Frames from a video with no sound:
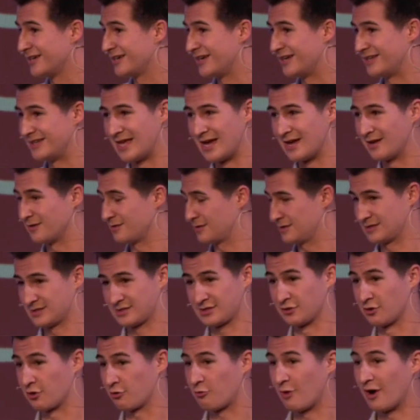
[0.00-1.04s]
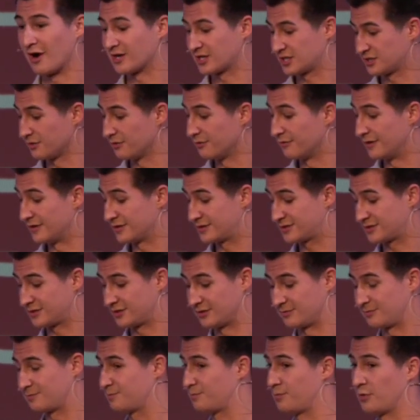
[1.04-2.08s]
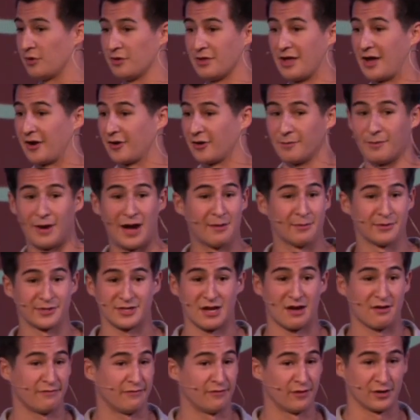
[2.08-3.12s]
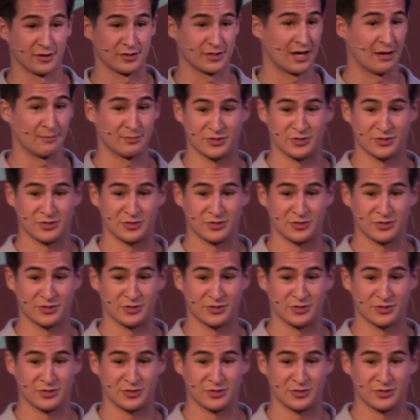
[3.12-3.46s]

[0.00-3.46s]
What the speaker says: And that is going to require some of us to pull out our Bibles off of our top